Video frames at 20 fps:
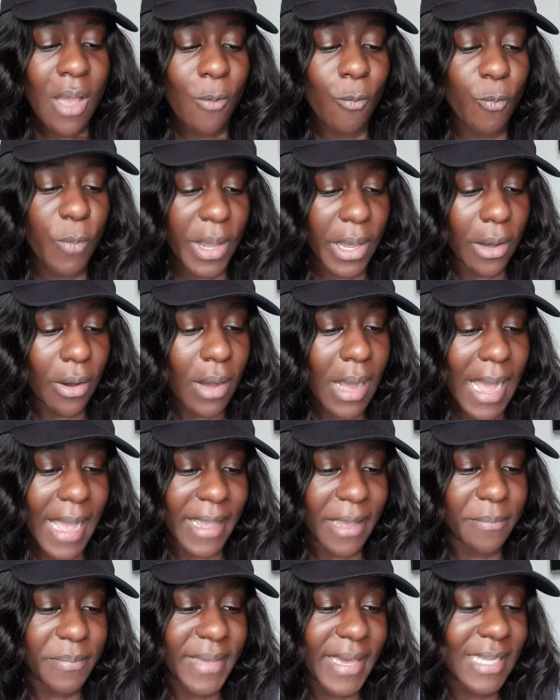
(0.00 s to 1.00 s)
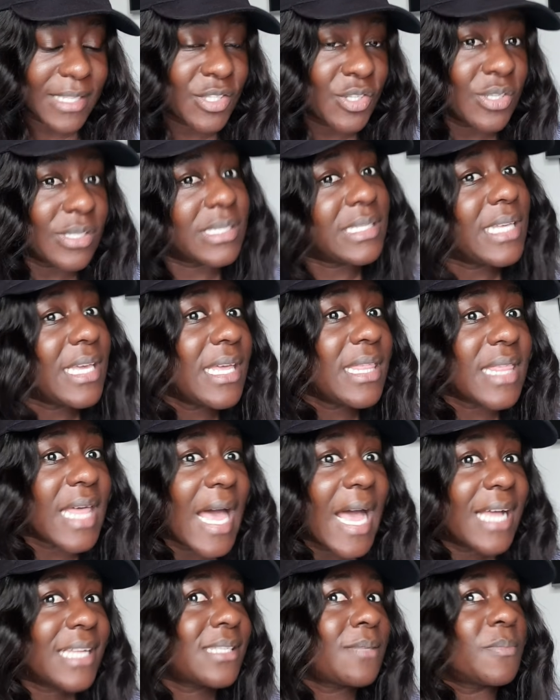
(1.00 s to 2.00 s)
Well, I am yet to see
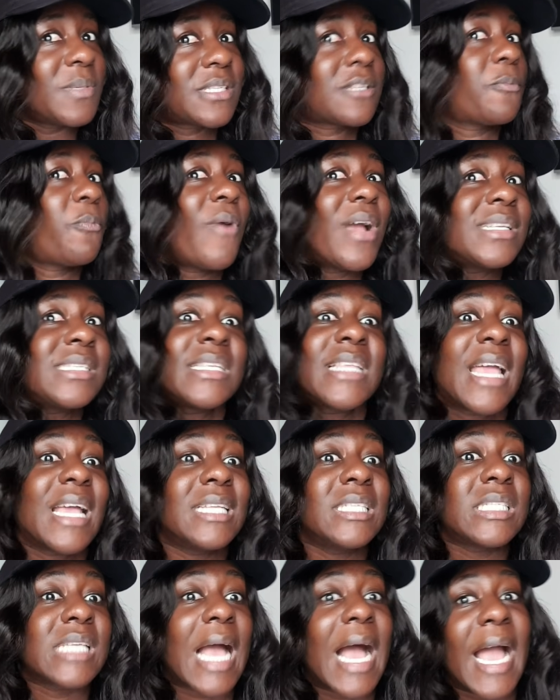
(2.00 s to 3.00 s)
that, Mr. President.